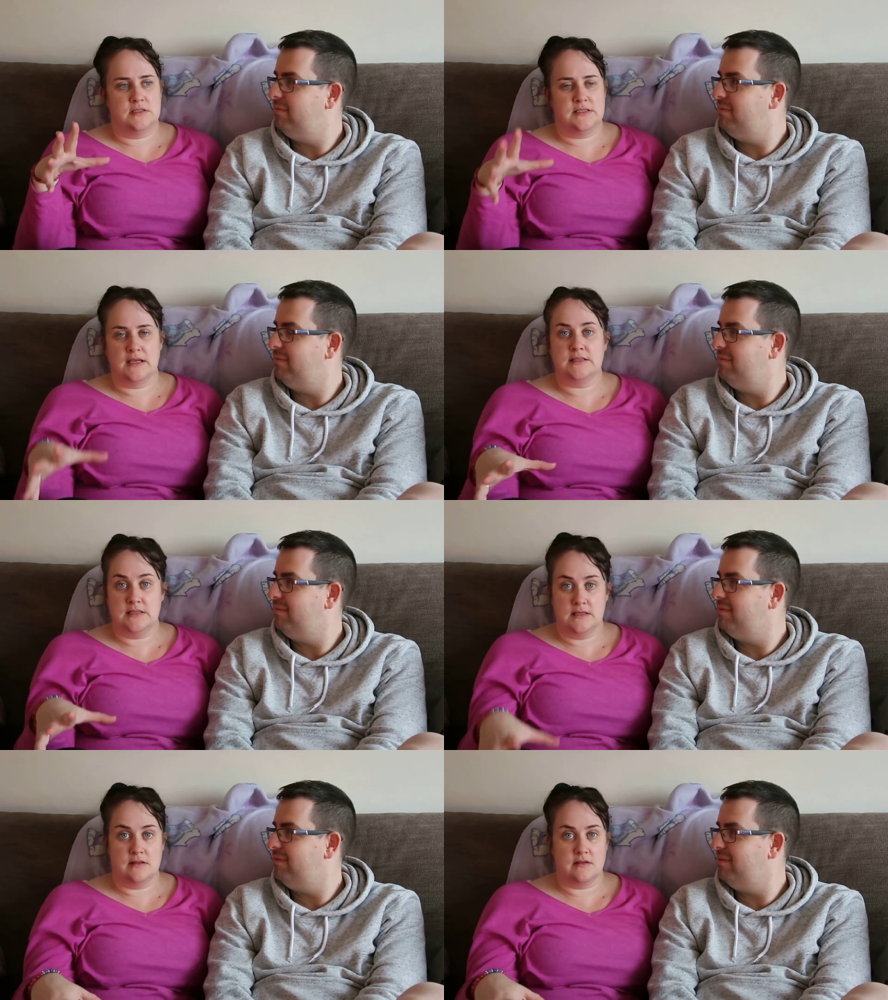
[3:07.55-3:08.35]

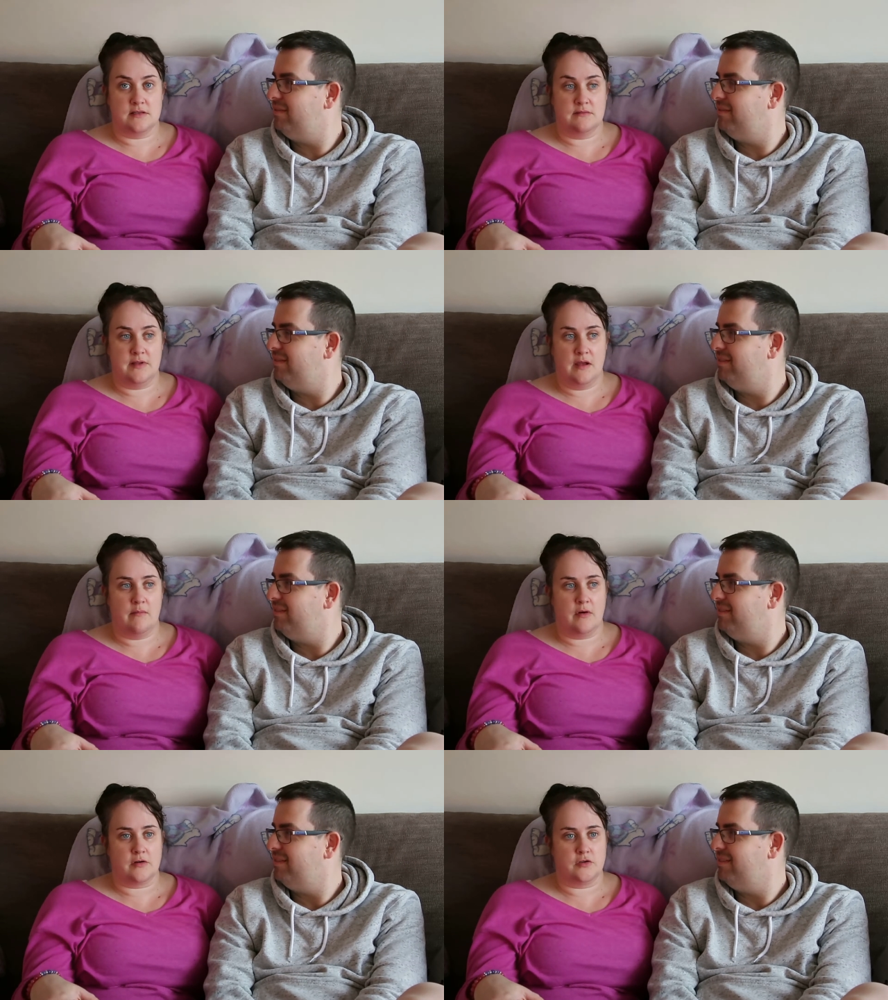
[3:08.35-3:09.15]
Speaker 1: 16th of
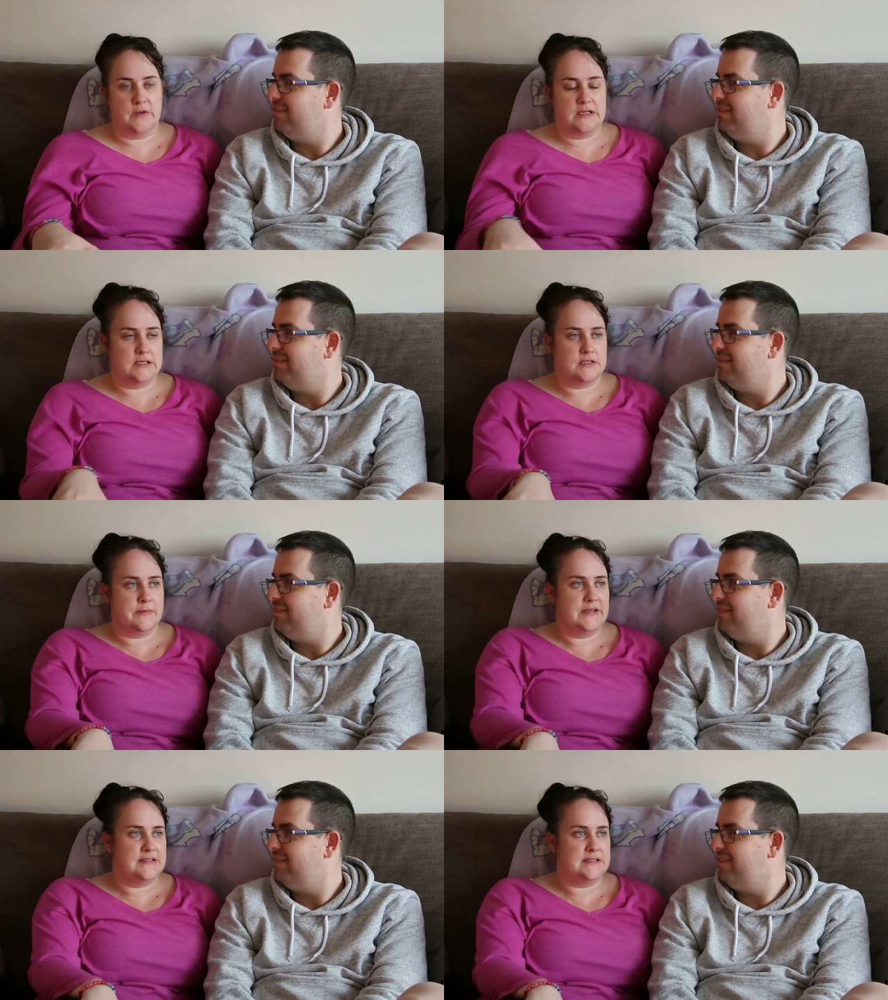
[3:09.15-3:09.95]
September
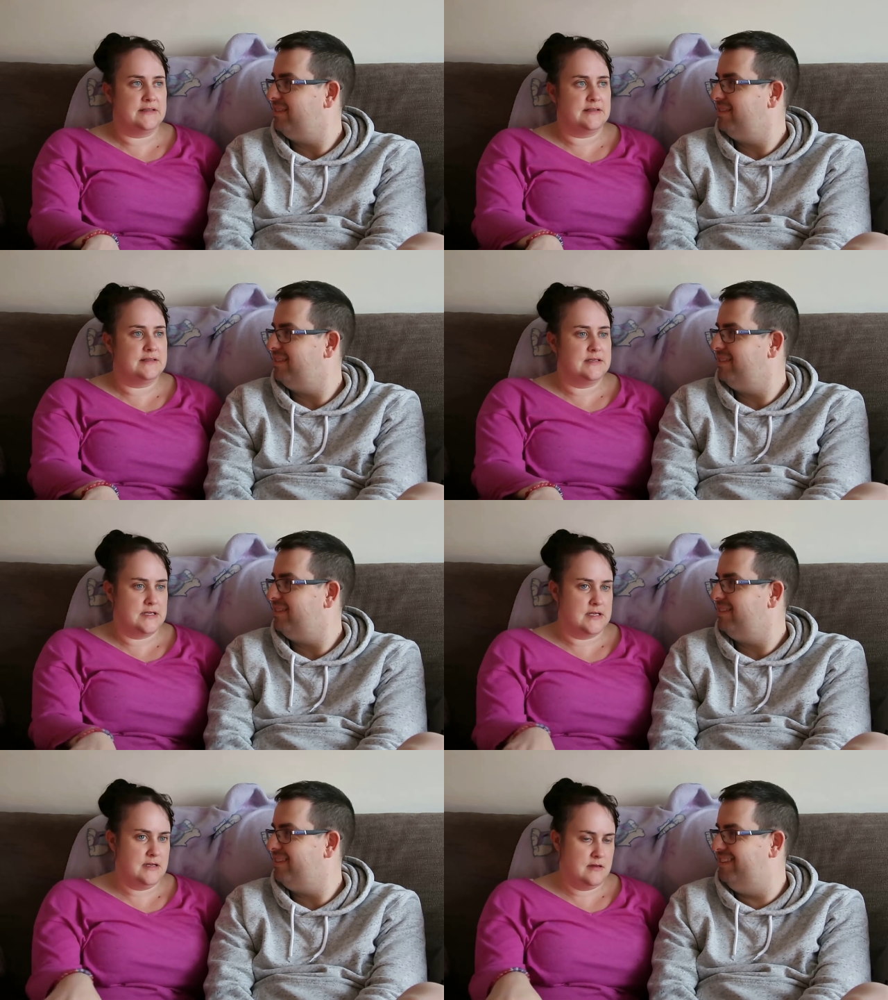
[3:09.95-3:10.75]

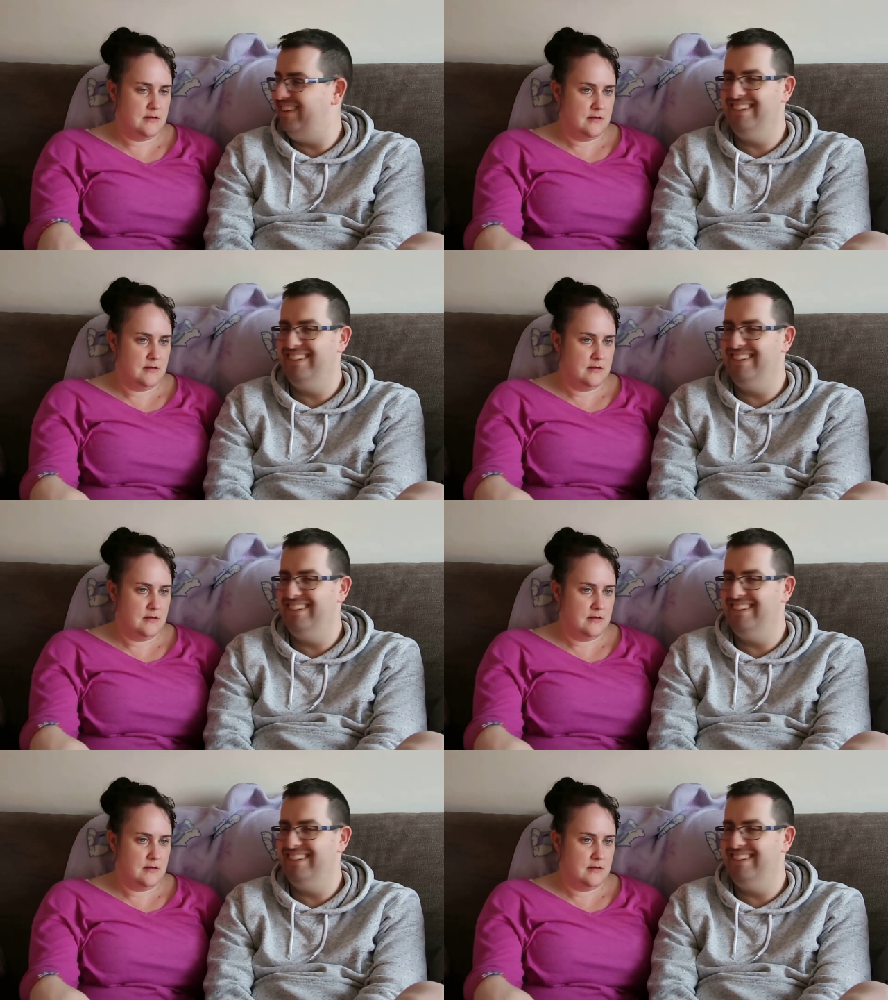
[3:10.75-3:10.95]
2023.